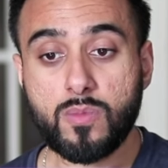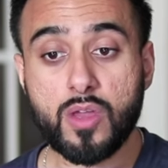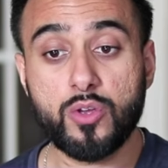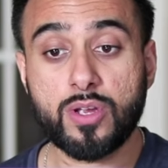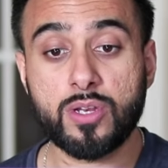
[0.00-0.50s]

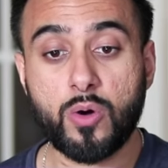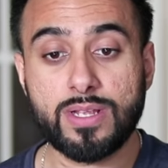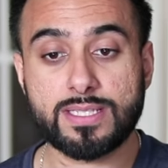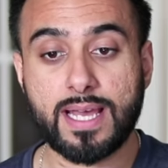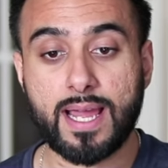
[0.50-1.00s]
you can
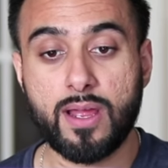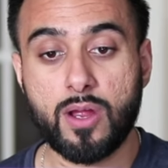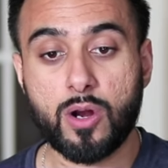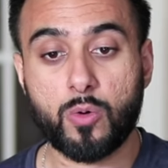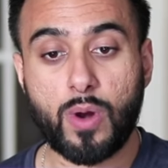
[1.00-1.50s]
notice that
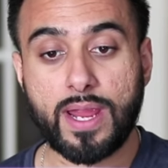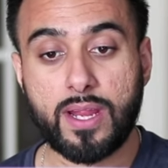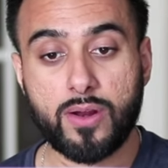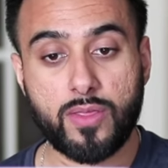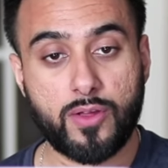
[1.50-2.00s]
right
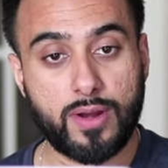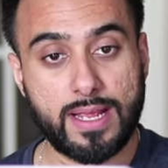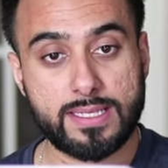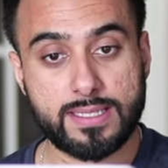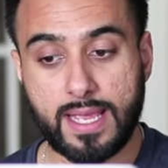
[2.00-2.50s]
here there
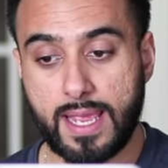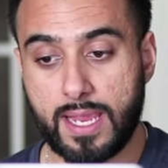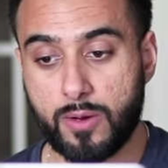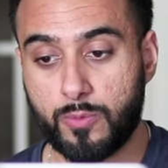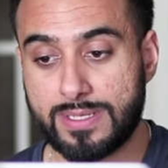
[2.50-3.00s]
is
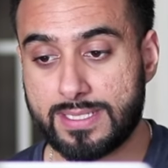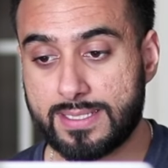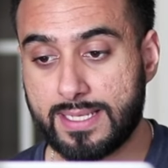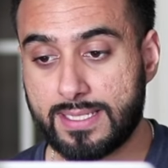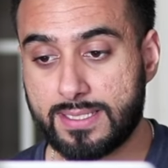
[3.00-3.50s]
a
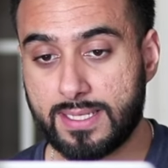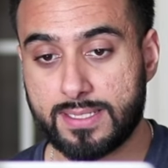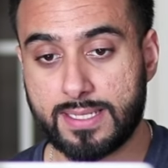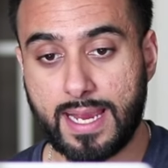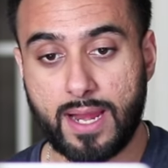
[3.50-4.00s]

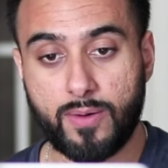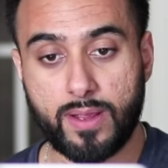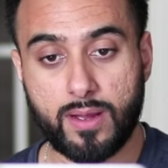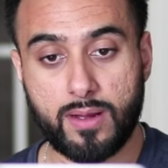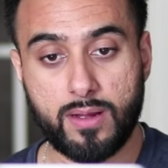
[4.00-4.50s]
resistance
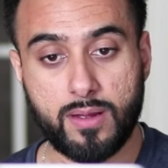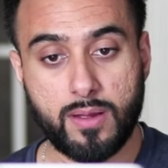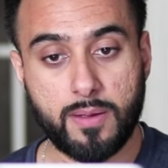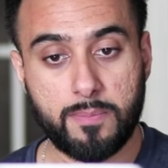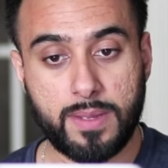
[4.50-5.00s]
area
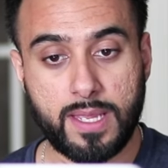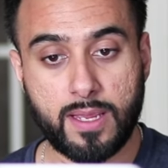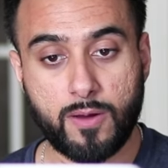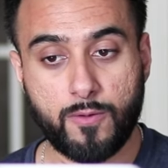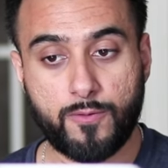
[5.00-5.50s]

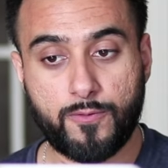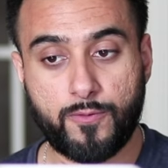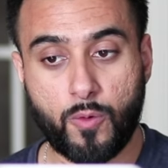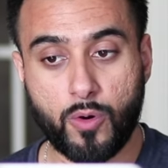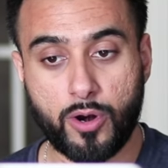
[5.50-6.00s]
being
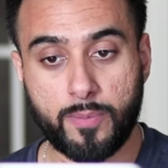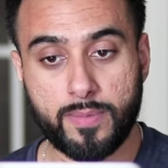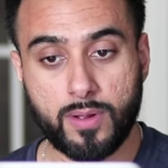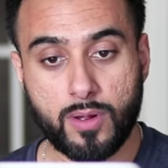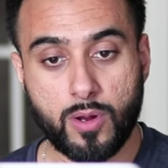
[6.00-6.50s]

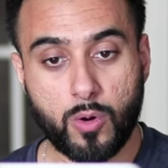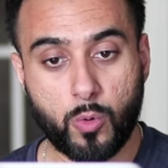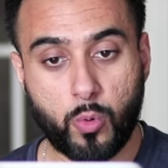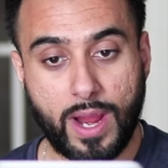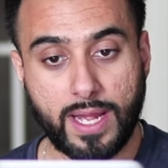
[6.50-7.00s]
formed
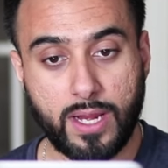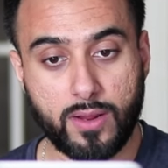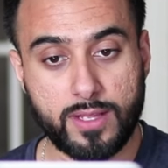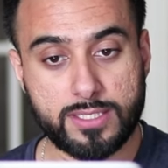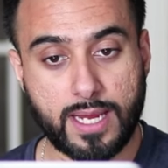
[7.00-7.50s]
right here.
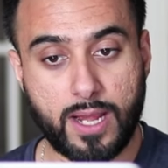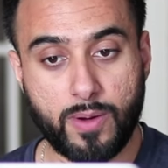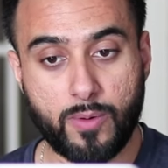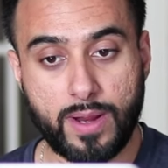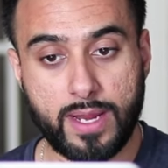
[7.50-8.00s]
This
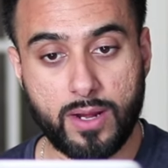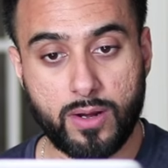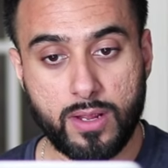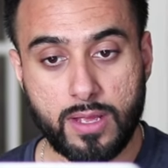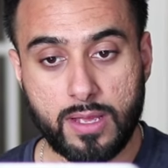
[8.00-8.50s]
area right here,
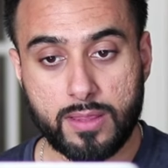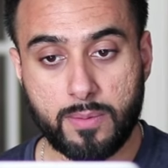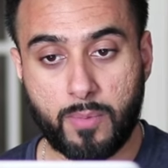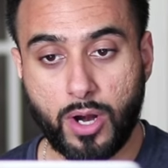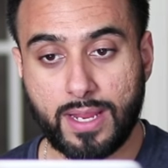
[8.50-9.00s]
the
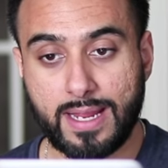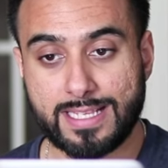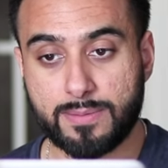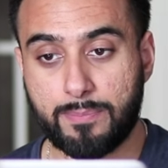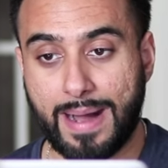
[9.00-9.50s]
market
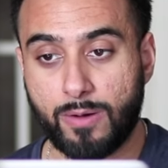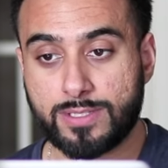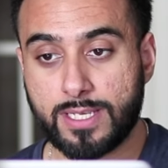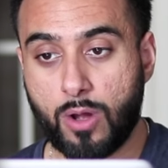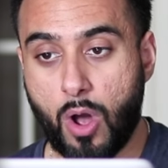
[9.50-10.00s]
is
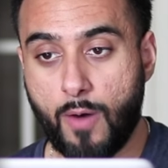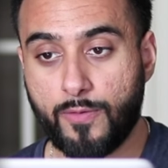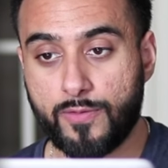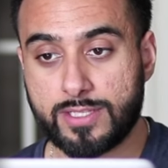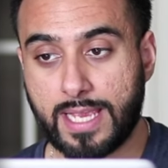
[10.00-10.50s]
bouncing off
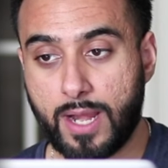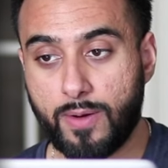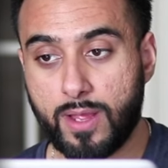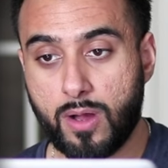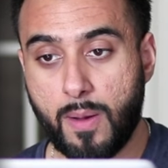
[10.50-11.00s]
of this
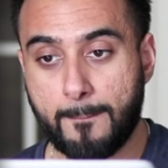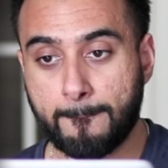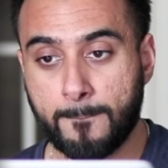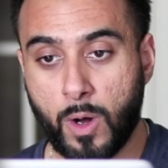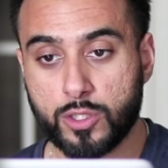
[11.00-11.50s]
area
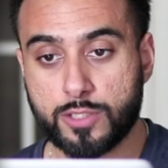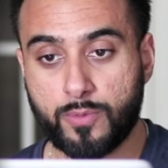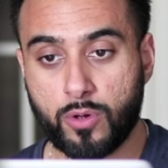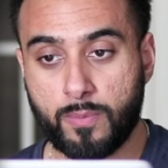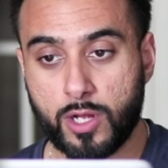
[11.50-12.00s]
multiple